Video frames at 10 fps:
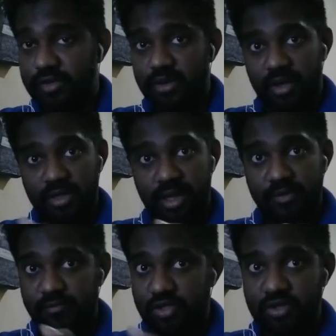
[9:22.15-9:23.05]
there
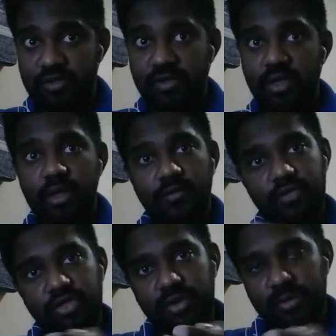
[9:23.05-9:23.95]
are fishes
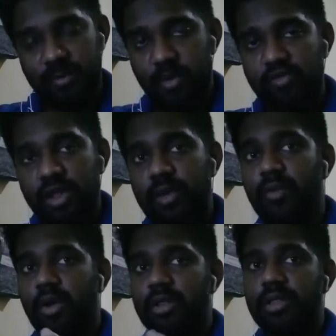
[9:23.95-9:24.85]
which mostly
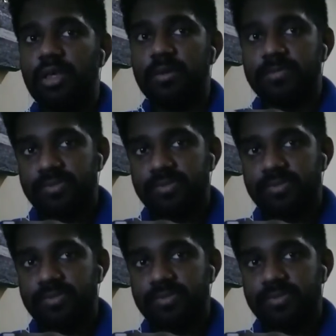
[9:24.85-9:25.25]
live on the